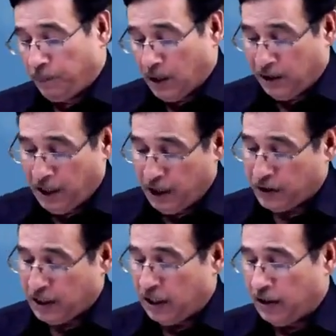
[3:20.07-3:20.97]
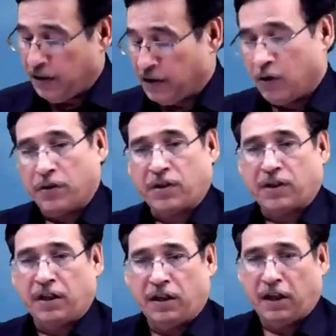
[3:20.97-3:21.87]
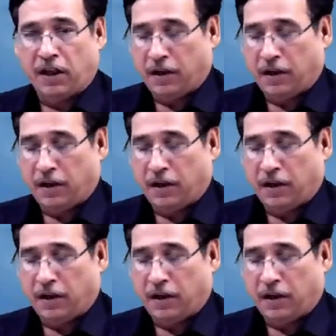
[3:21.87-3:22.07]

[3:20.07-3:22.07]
Now salary is outstanding.